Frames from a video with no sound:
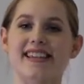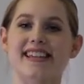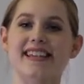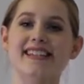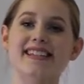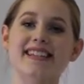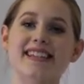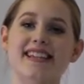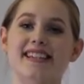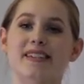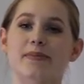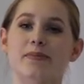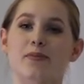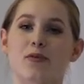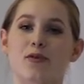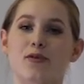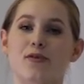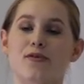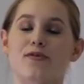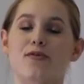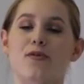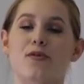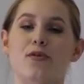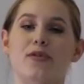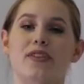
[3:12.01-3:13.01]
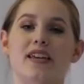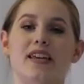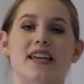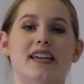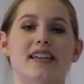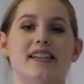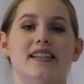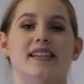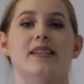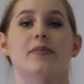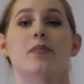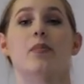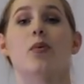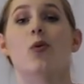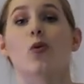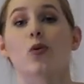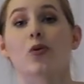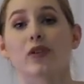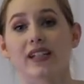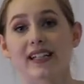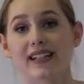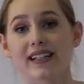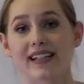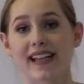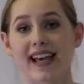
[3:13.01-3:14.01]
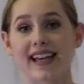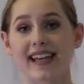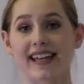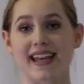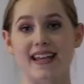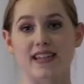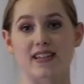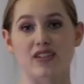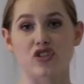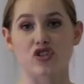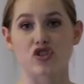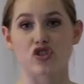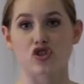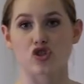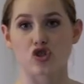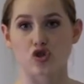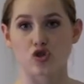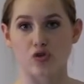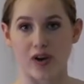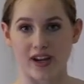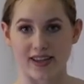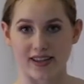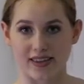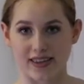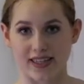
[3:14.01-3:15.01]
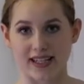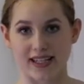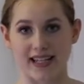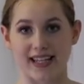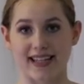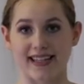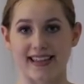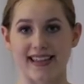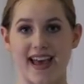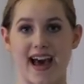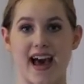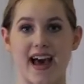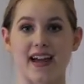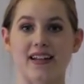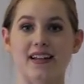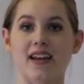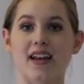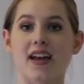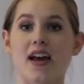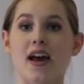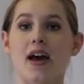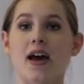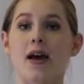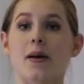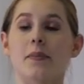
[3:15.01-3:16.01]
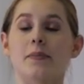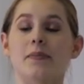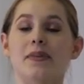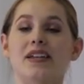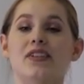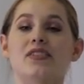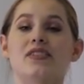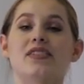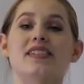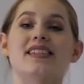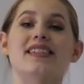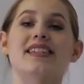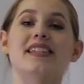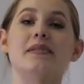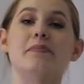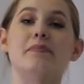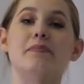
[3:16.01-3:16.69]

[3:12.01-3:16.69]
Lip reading: This is more for the supporting leg and strengthening that, because